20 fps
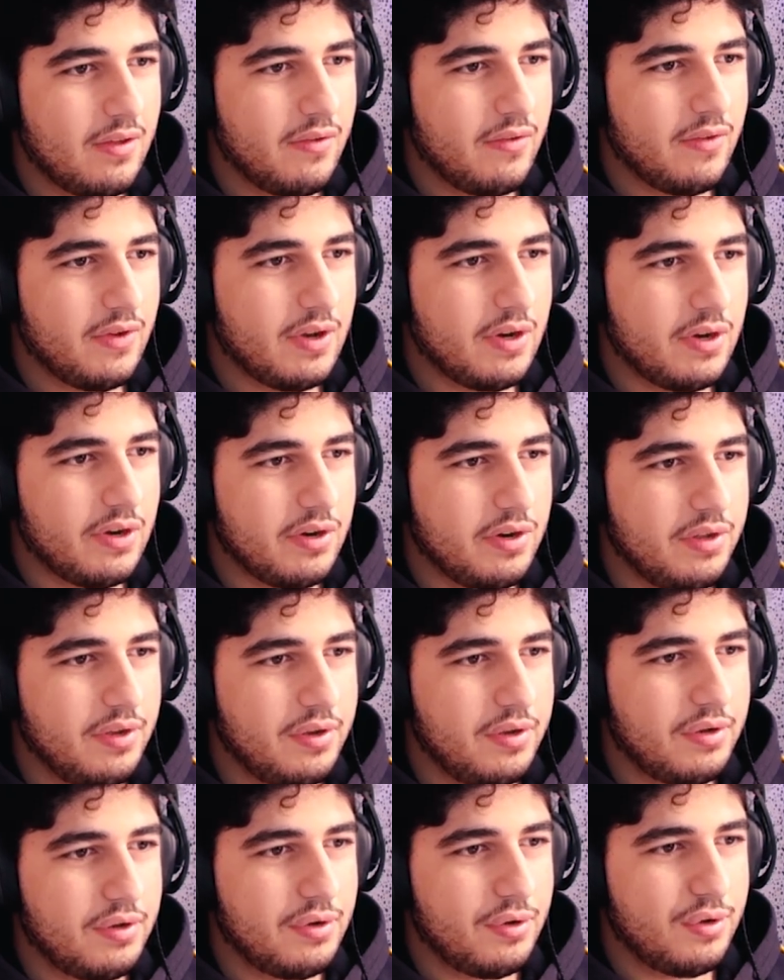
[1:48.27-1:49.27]
Where are
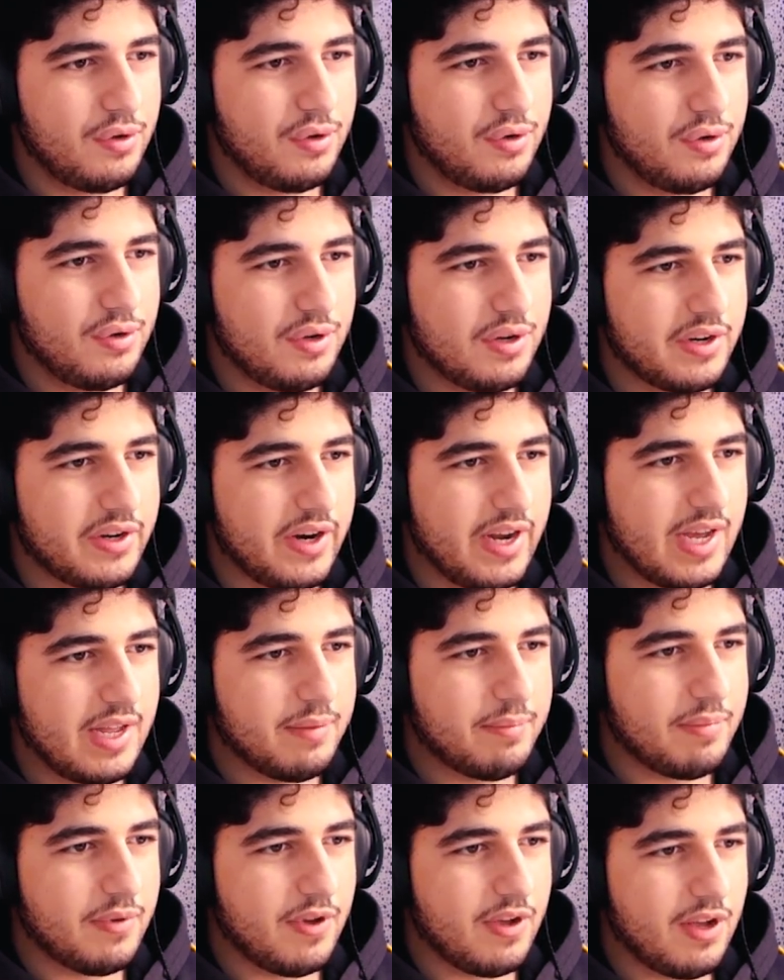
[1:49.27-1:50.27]
you,
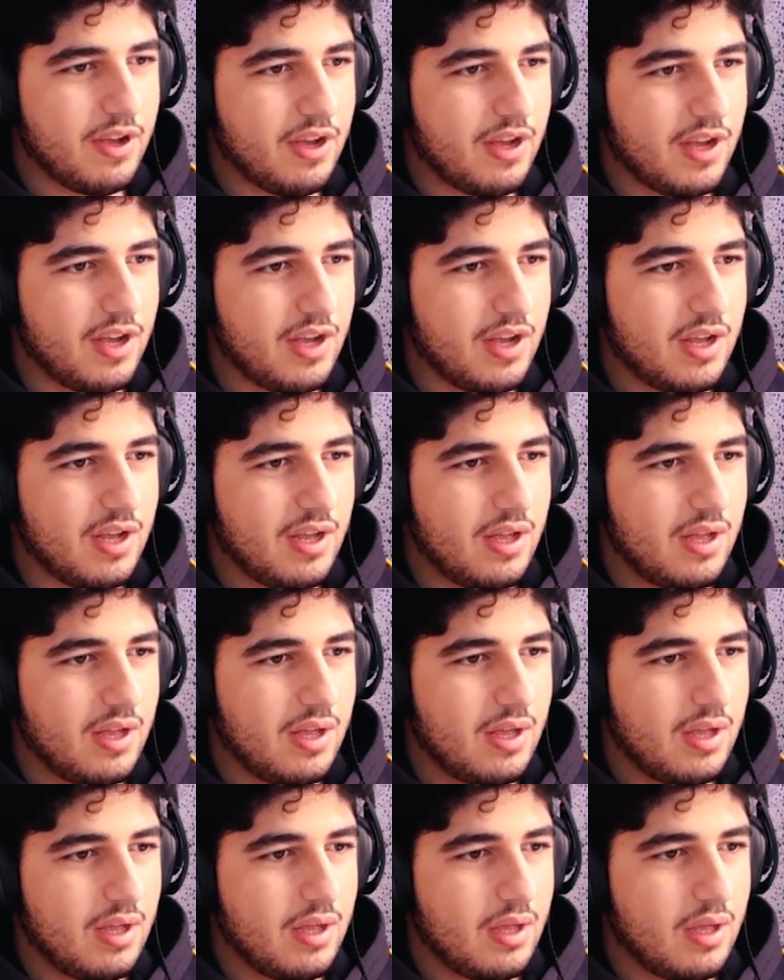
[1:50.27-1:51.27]
Grandpa?
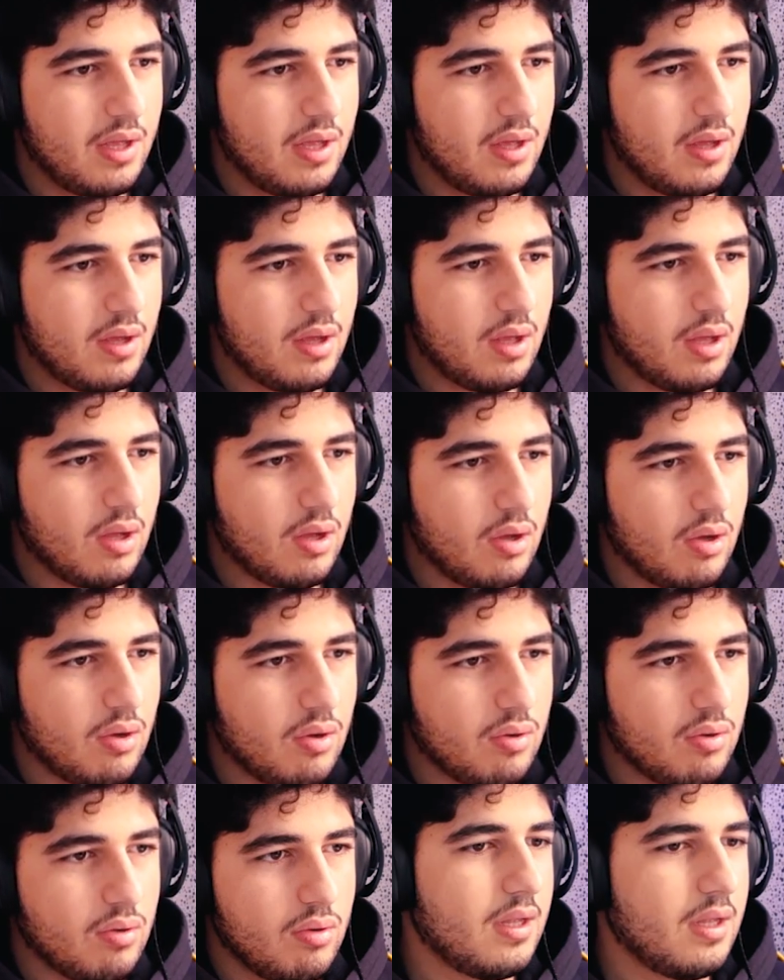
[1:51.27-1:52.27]

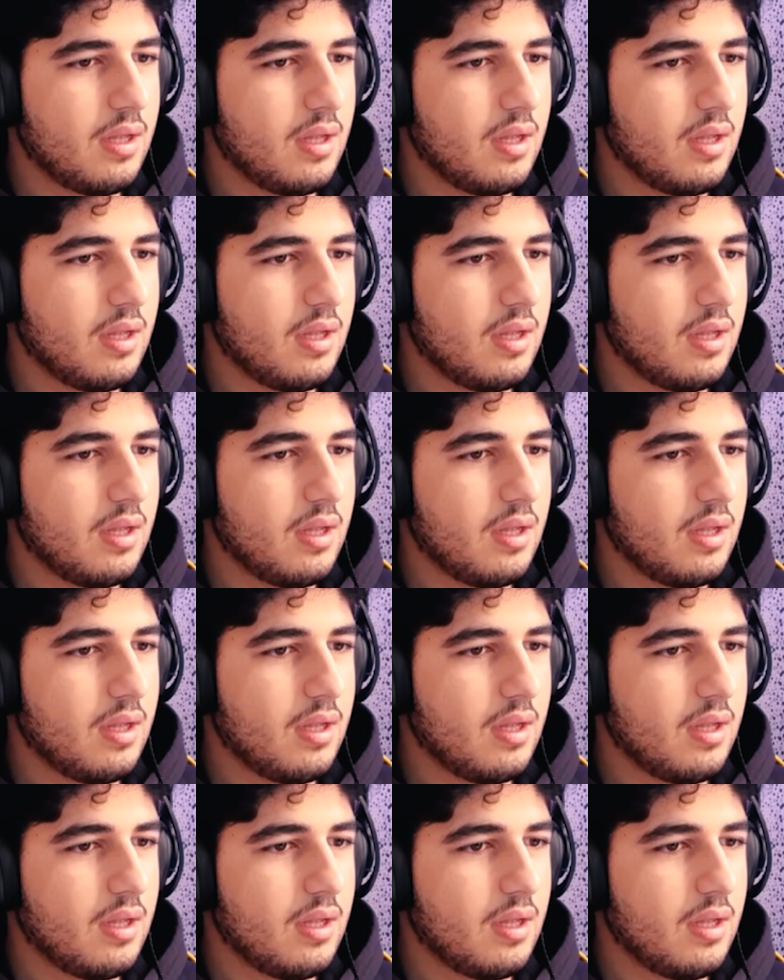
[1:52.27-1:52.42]
Oh.